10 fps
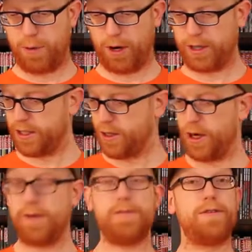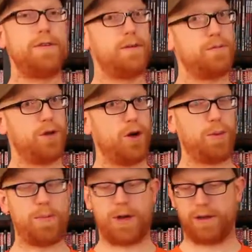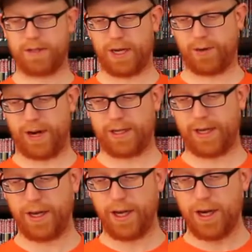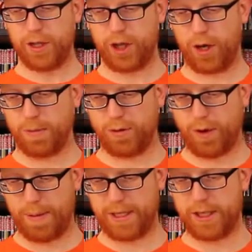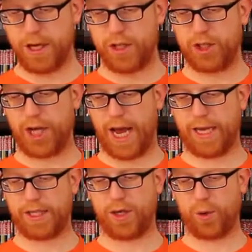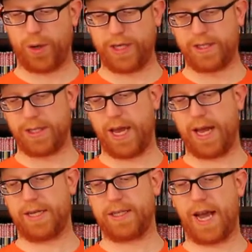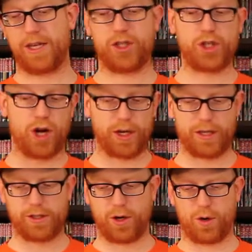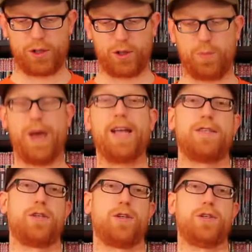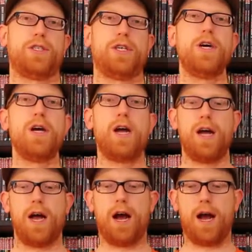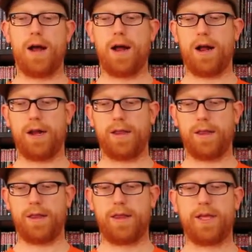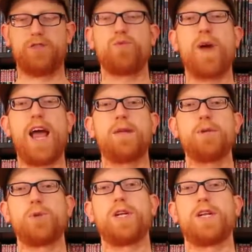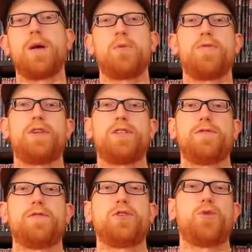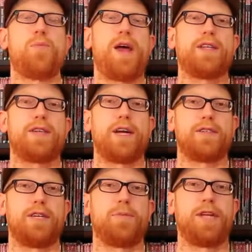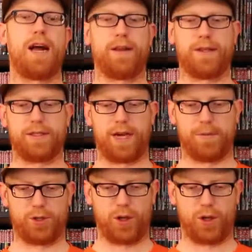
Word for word: Bogdanov, I hope I pronounced that correctly, Tom Grummet, Jackson Guise, and Dan Jurgens are also pencilers. This ran between a number of the different Superman titles that had been out at the time.